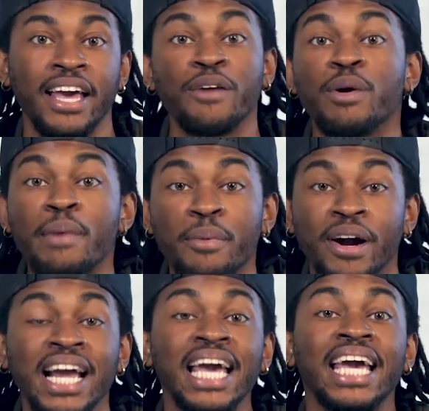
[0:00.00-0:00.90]
And
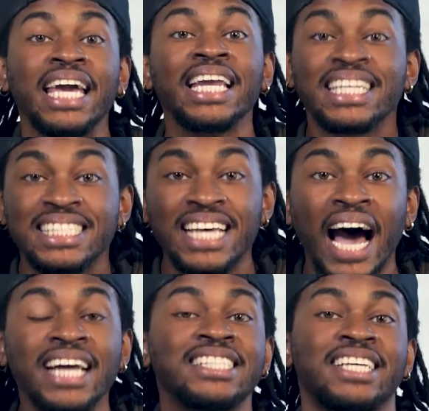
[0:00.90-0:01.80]
remember, he
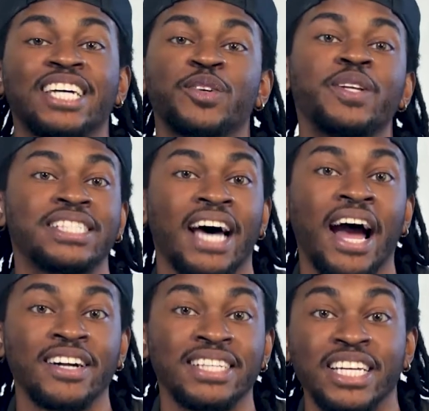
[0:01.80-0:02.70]
designed sexual
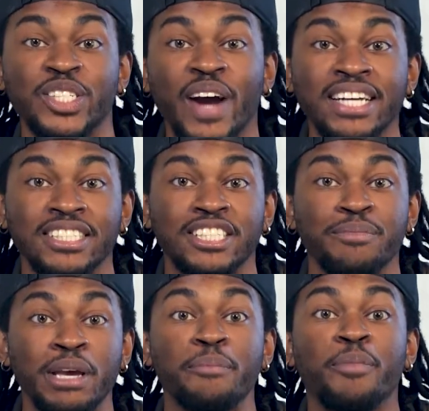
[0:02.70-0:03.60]
desires and attraction to
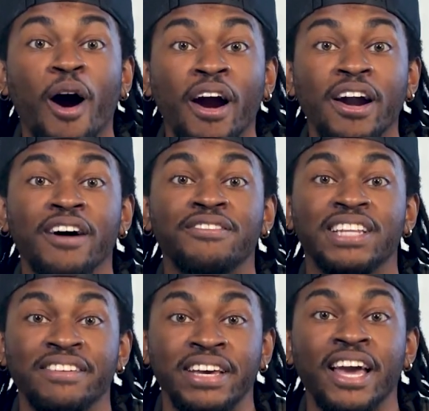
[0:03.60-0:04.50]
be part of
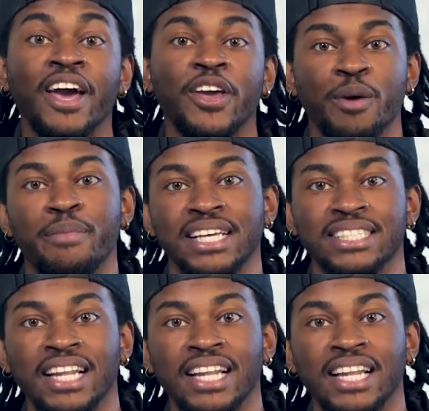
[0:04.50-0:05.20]
living your best